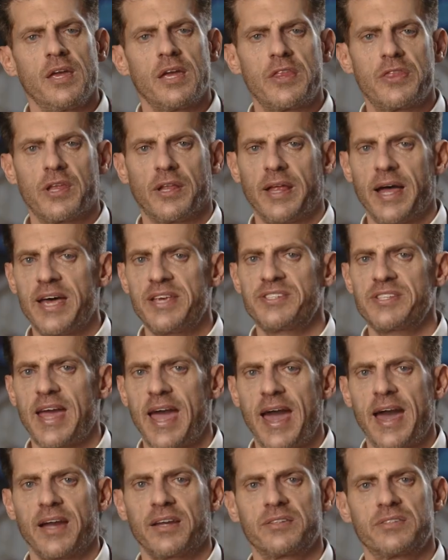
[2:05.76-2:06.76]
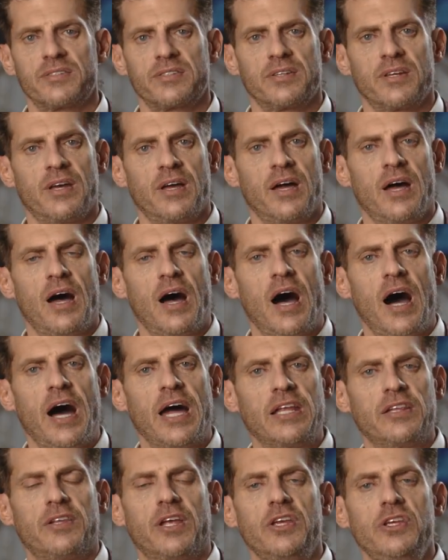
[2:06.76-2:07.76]
In the last act,
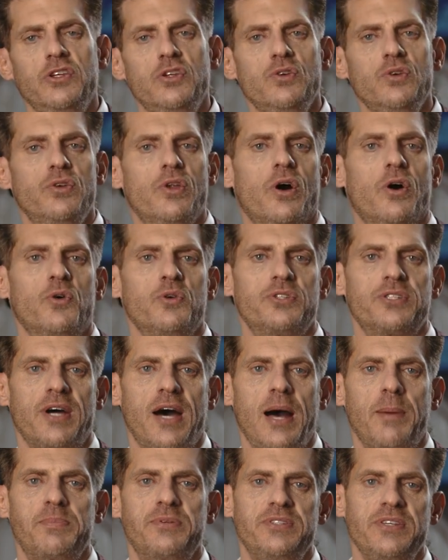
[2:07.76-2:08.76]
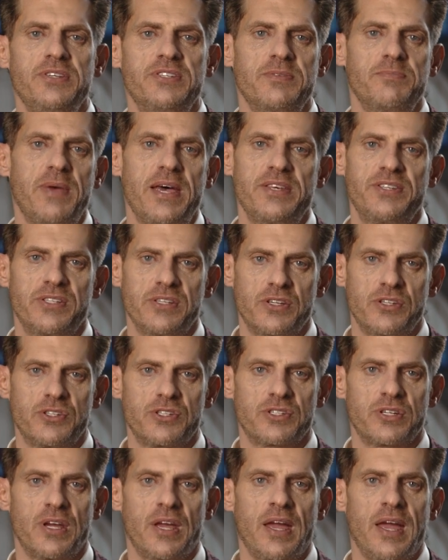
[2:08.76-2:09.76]
I let you know Topsy's
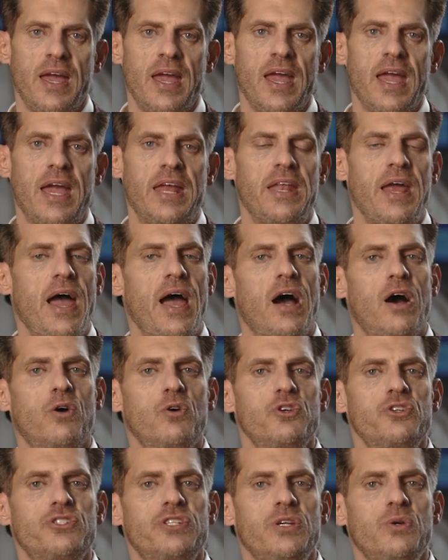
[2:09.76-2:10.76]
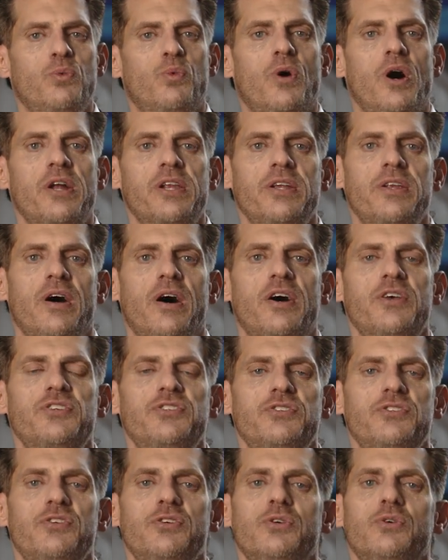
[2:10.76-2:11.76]
message and how she wanted
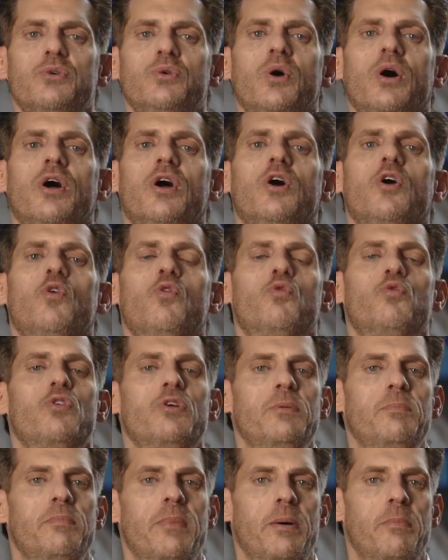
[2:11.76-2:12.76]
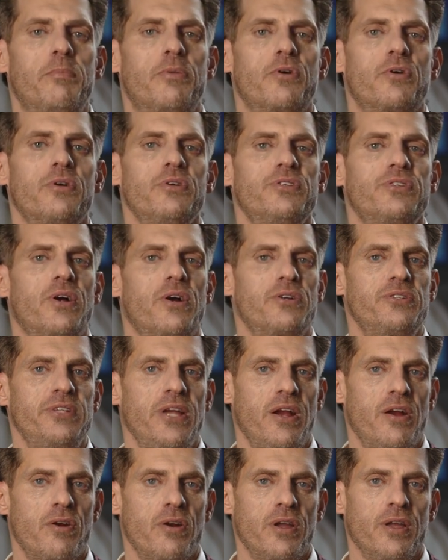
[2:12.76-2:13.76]
us to remember
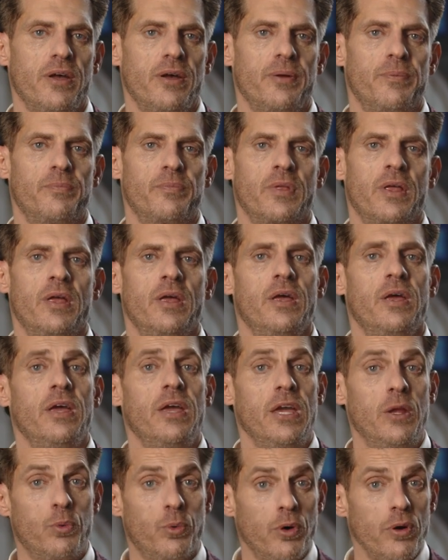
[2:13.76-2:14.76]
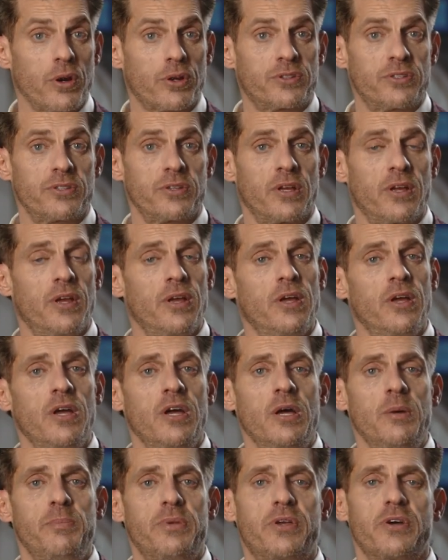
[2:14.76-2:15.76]
Tartaria. It worked!
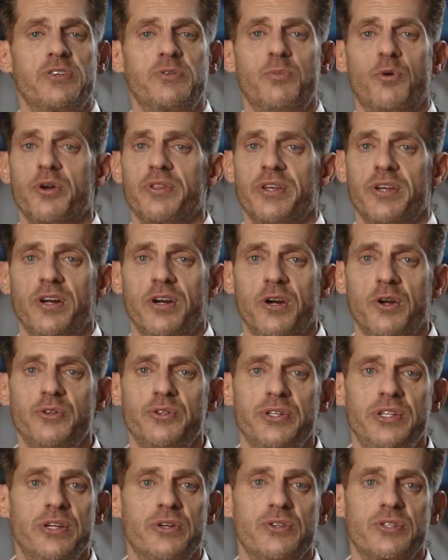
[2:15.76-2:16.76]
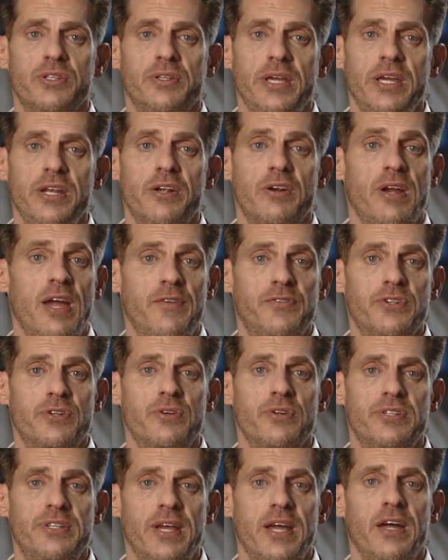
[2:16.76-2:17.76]
Because more than 100 years later, after
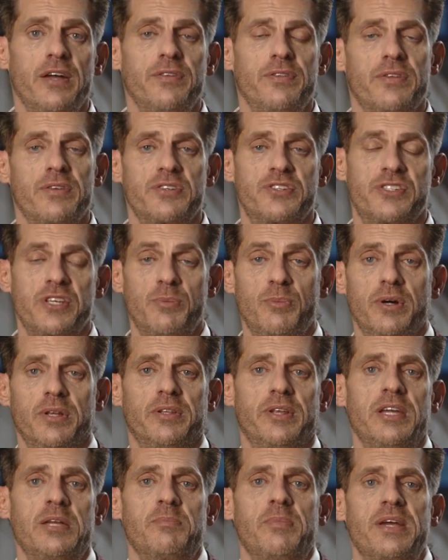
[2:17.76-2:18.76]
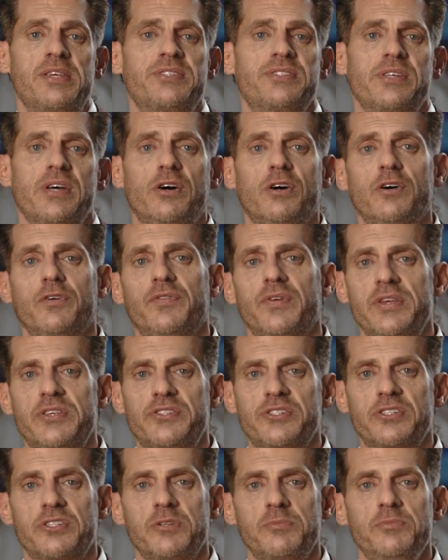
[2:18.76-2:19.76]
her death, someone like myself
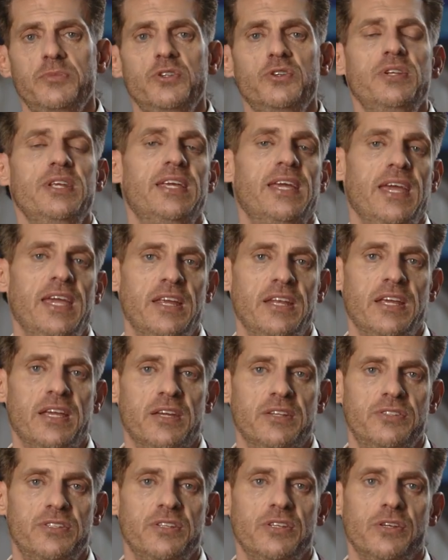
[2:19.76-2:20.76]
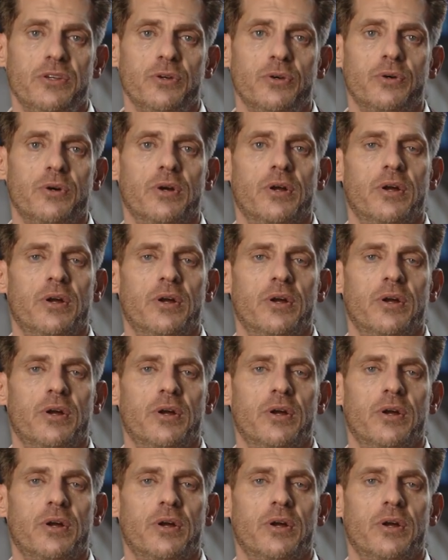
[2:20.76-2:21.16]
is communicating it to you.